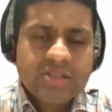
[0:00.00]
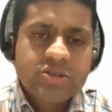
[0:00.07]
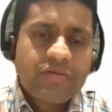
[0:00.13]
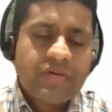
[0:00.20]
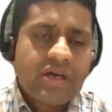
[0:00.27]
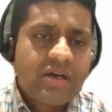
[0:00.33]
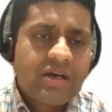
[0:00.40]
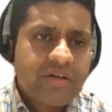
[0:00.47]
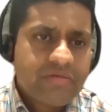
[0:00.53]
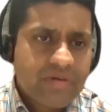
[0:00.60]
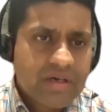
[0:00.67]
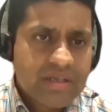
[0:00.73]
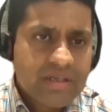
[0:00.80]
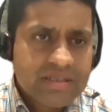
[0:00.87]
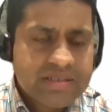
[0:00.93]
So we are
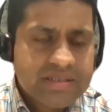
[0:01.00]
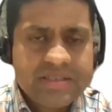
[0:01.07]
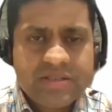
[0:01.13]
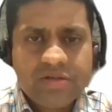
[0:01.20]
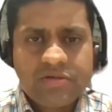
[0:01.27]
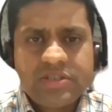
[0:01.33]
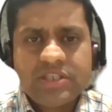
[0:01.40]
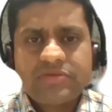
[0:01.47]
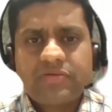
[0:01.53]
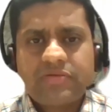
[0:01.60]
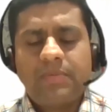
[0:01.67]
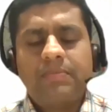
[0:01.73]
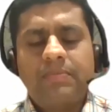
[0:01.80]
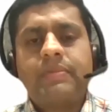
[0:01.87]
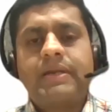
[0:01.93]
different in a sense. So just
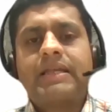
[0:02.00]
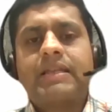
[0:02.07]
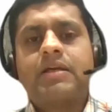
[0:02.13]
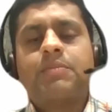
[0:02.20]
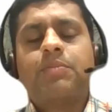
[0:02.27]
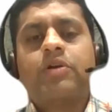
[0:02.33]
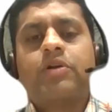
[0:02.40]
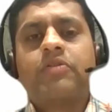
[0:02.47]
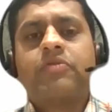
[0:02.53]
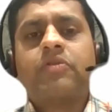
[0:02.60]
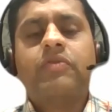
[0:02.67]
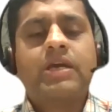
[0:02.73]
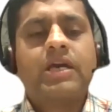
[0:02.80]
from technical point of view,